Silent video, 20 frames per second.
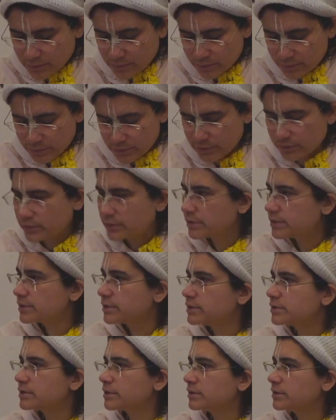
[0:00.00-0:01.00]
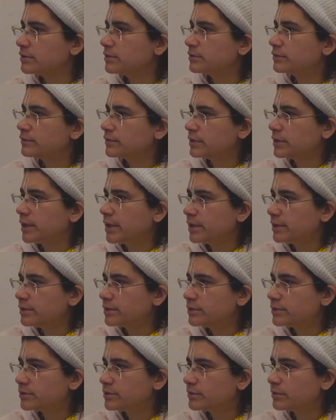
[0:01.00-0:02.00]
So this is a little
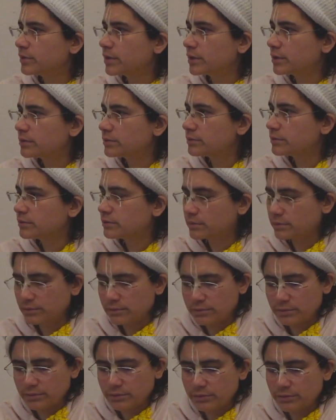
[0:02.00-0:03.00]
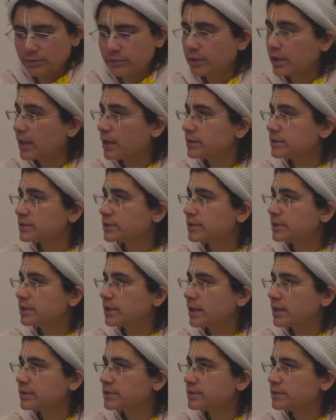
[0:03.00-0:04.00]
related to what you were asking
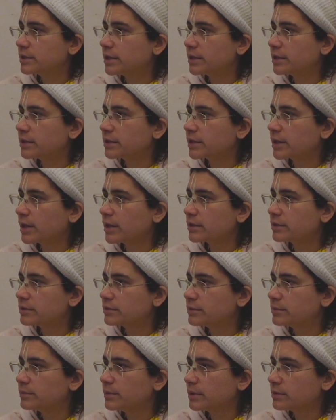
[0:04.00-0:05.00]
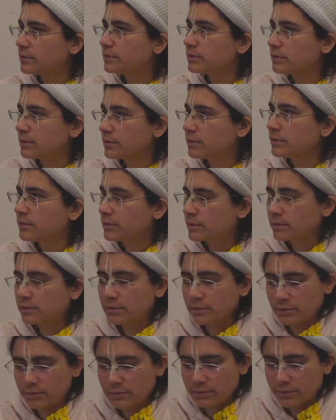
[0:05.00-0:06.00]
last night, Kat,
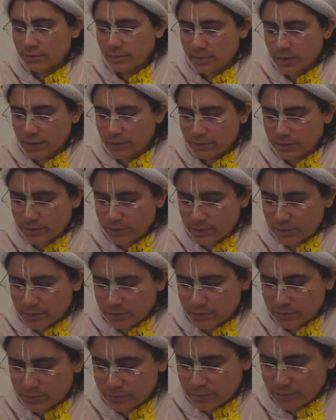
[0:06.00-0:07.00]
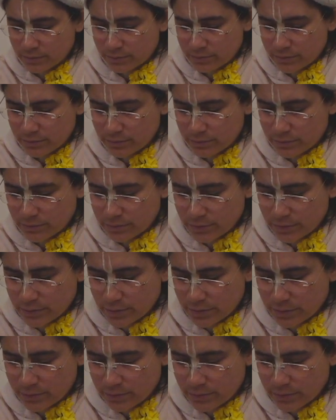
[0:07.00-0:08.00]
about the
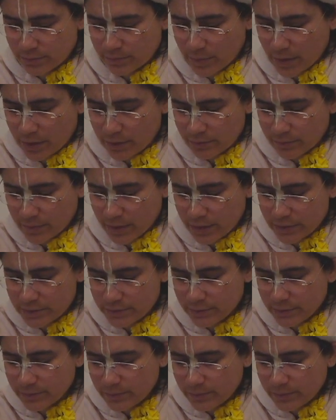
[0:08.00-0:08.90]
Paramatma.